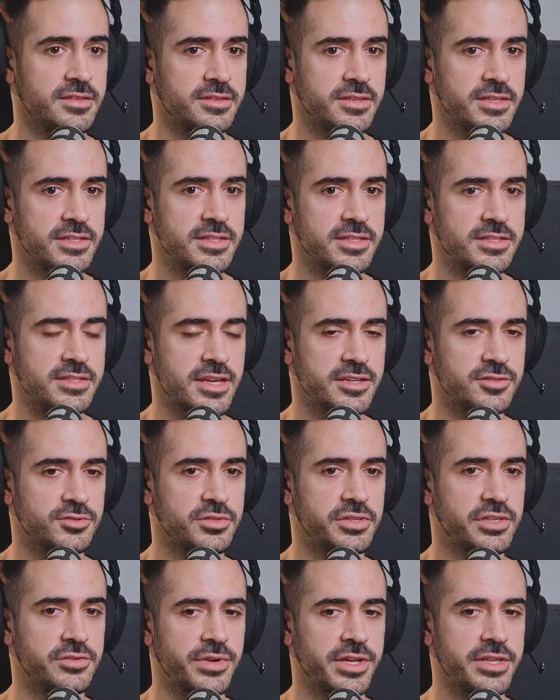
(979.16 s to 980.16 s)
This is
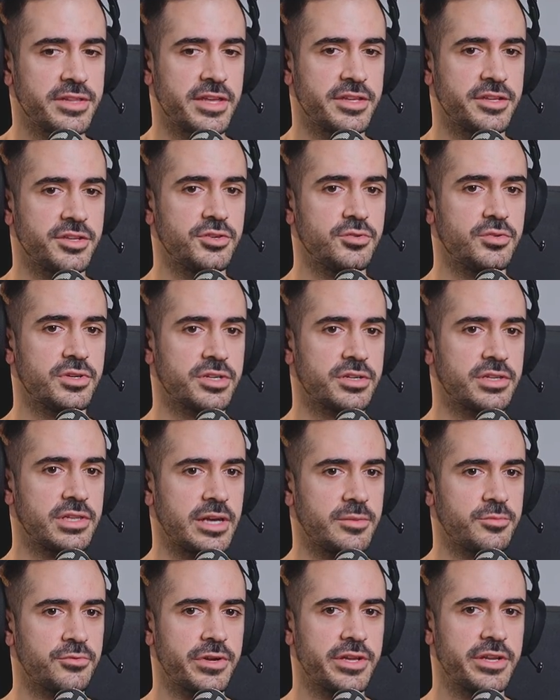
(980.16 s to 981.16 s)
actually great that you are
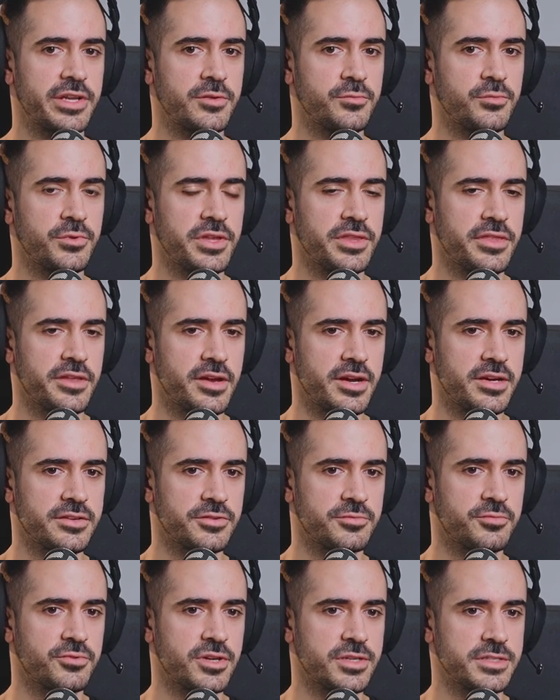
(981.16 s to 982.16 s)
collaborating with
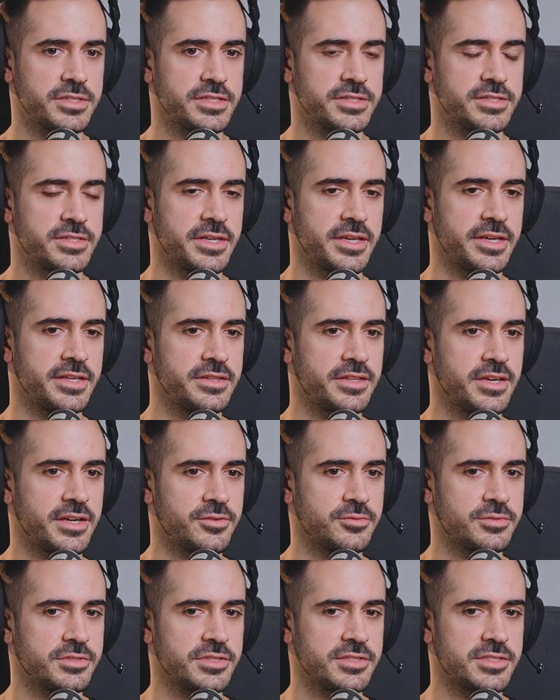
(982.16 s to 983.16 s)
other projects in the
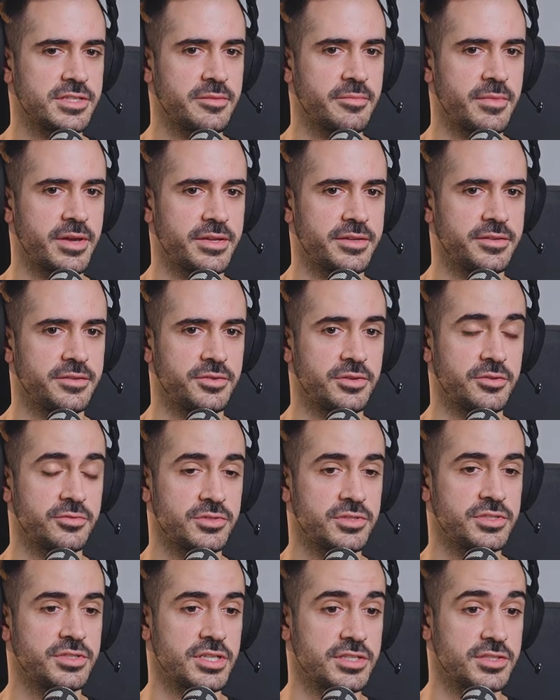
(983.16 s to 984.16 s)
ecosystem
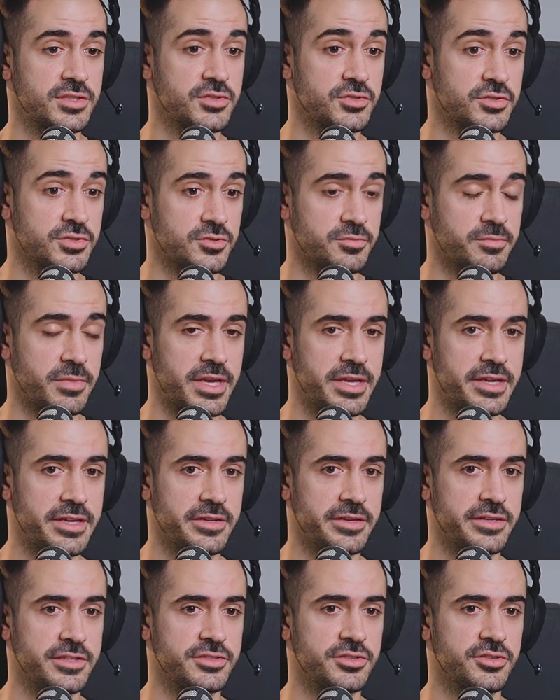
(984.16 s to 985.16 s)
and just to make
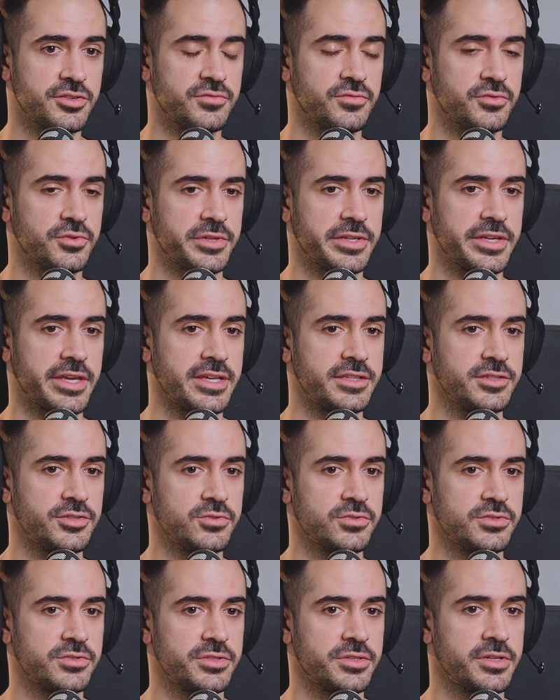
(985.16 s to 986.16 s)
it easier for the end
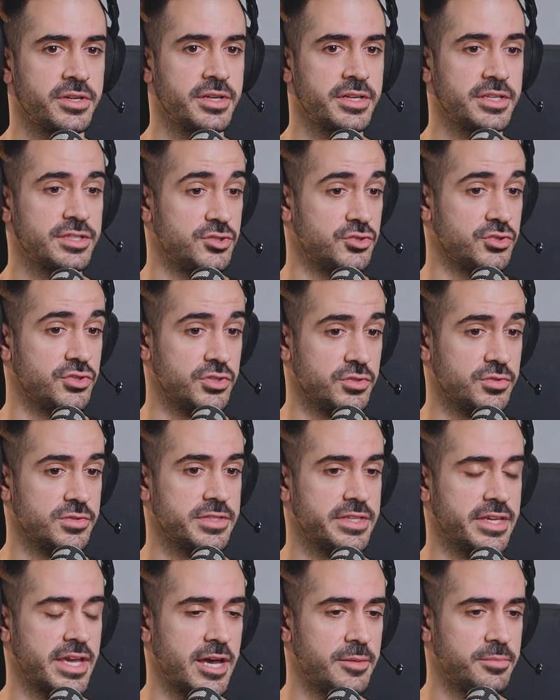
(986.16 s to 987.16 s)
user to use
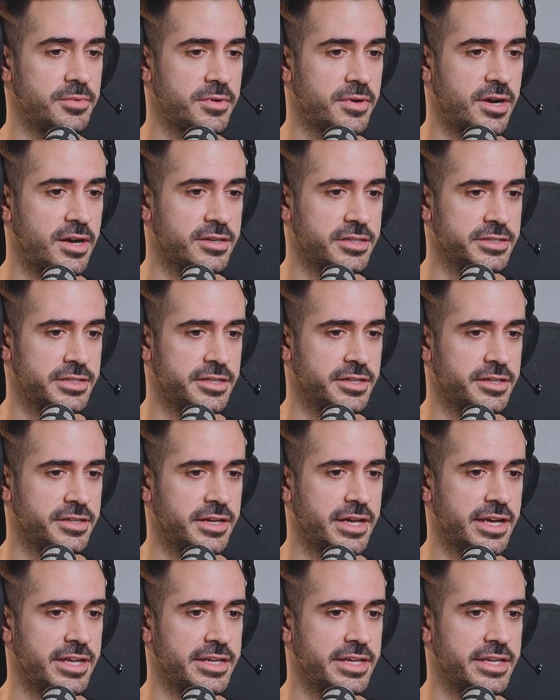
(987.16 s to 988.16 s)
the app. Are
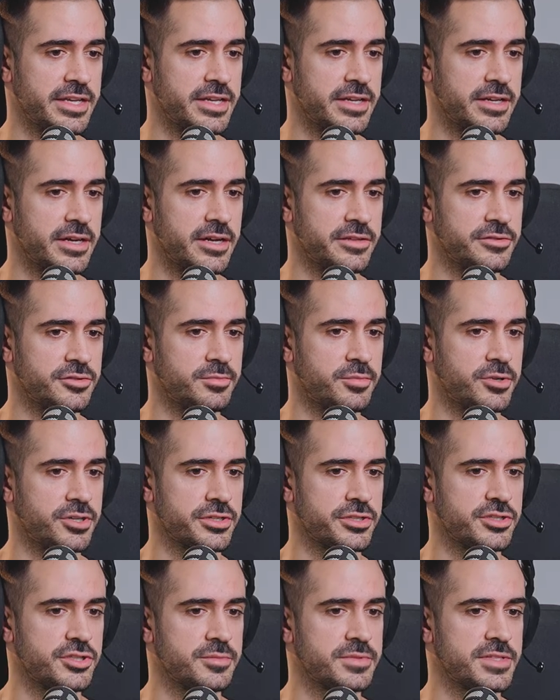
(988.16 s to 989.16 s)
there any other
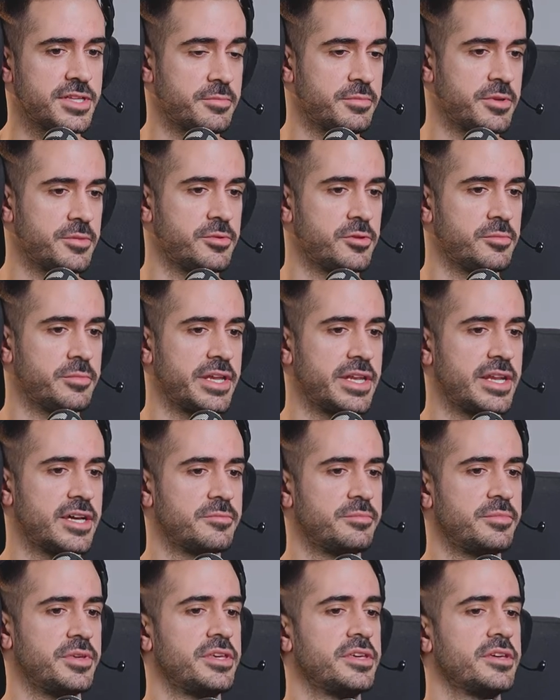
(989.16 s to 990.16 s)
partnerships that people may
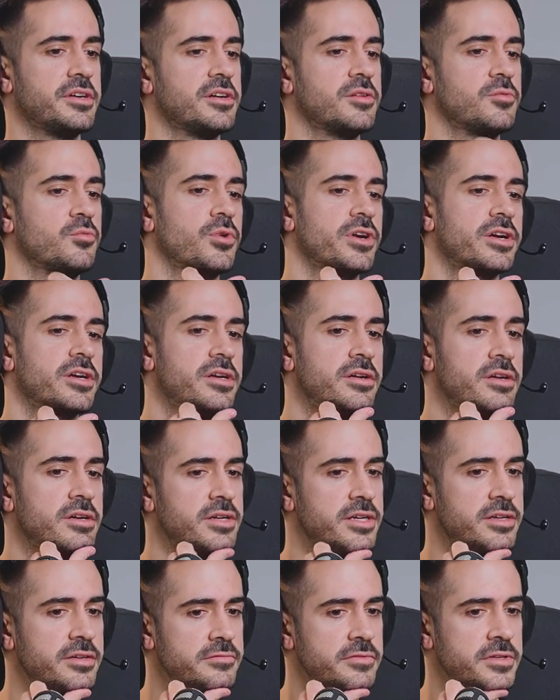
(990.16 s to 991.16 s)
not be aware
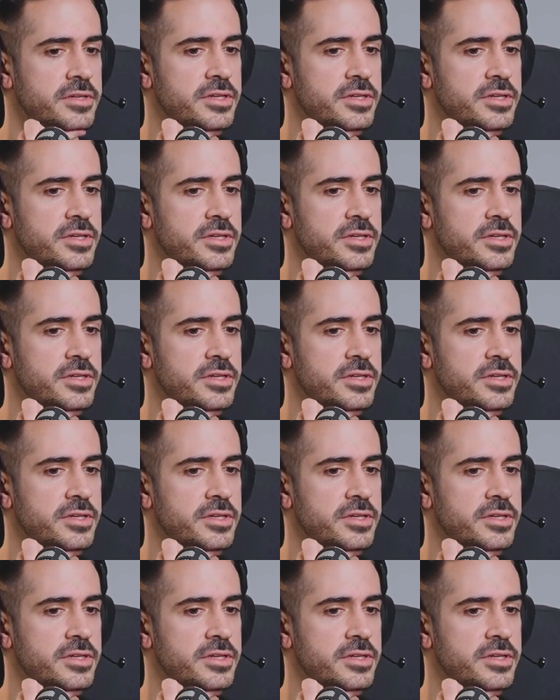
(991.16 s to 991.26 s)
of?